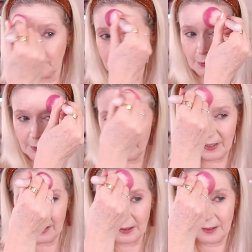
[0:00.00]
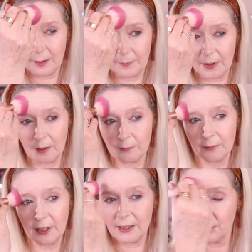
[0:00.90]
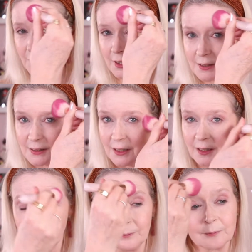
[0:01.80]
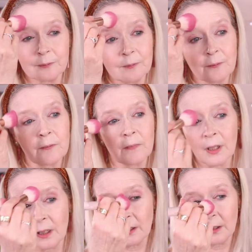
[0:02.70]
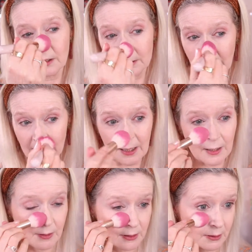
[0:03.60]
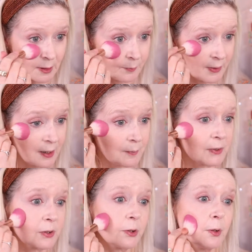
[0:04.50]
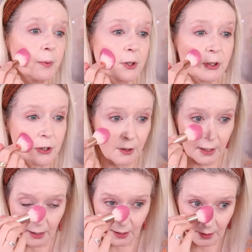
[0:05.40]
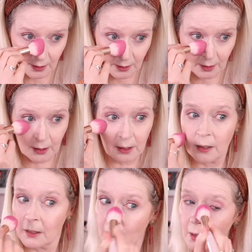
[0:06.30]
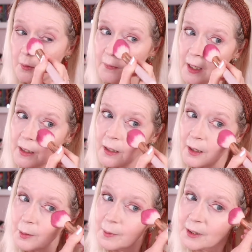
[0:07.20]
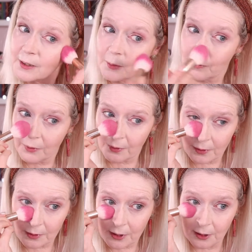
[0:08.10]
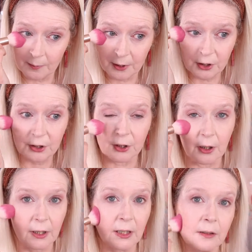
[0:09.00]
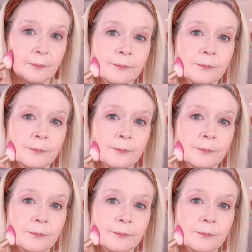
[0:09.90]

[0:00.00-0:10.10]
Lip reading: put makeup, but I'm really trying to set the areas that have become super shiny. I want that glow, but I don't want too much shine.